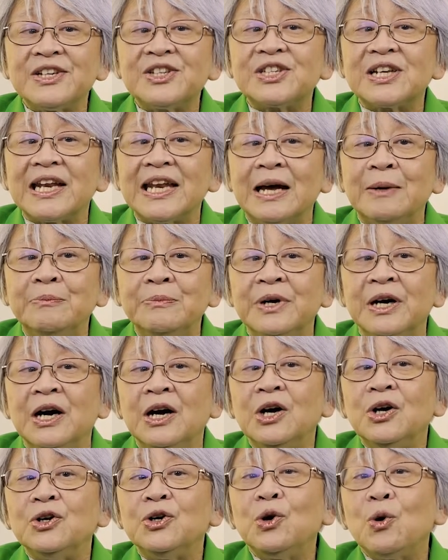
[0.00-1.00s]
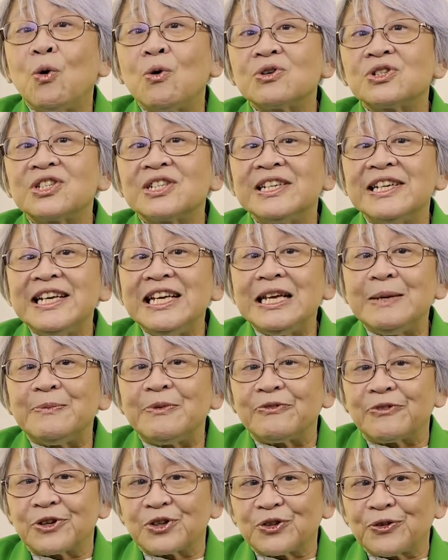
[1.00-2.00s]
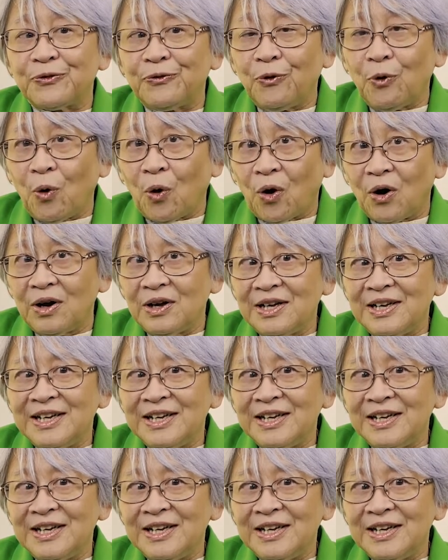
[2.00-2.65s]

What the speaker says: slumber nor sleep, verse 4.